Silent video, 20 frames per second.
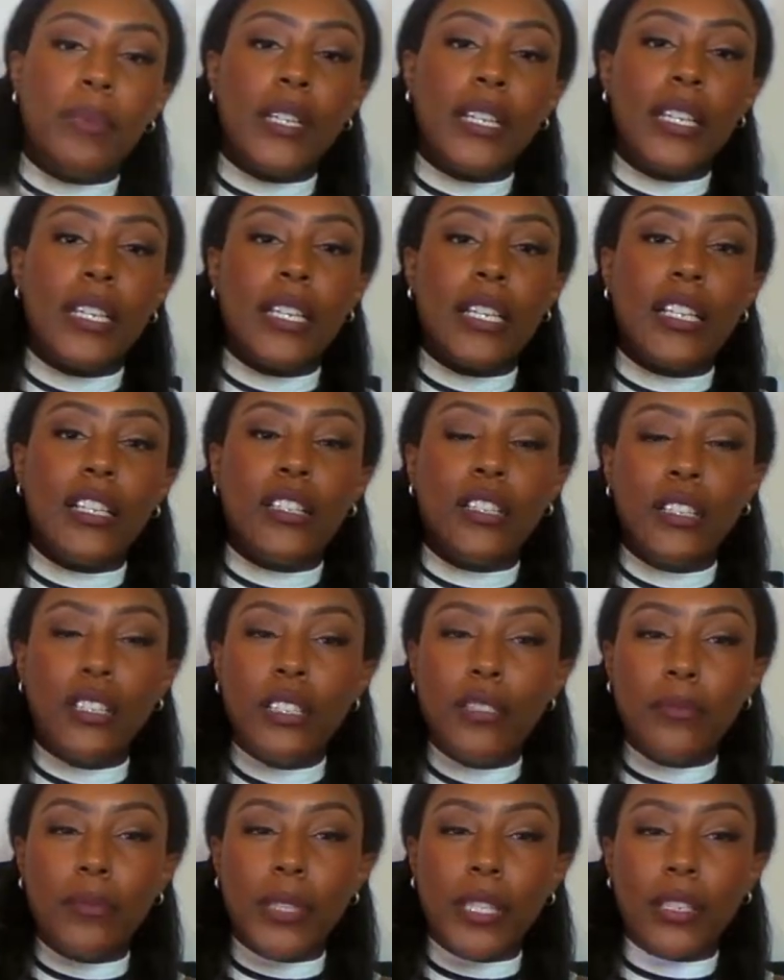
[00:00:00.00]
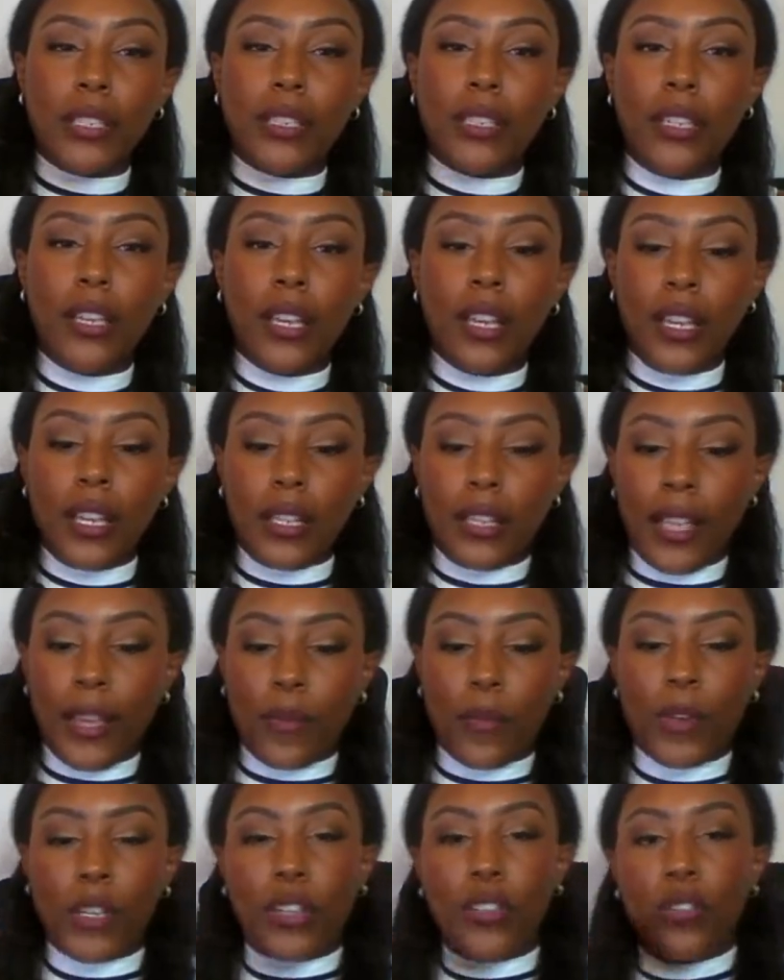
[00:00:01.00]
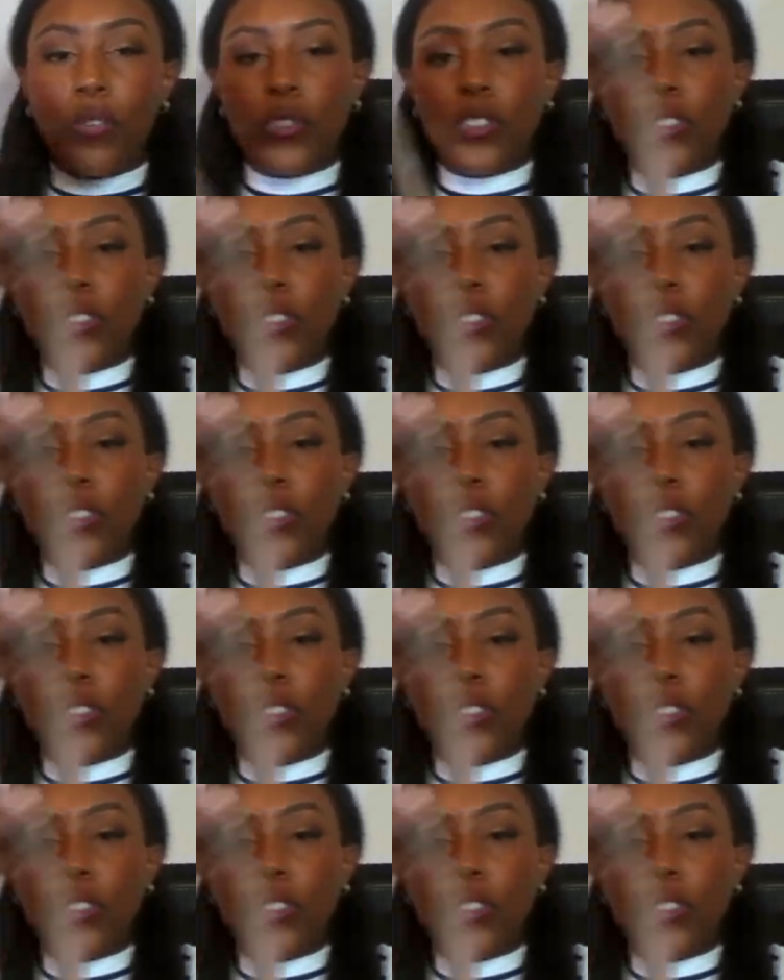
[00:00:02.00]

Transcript: but it could be like one of those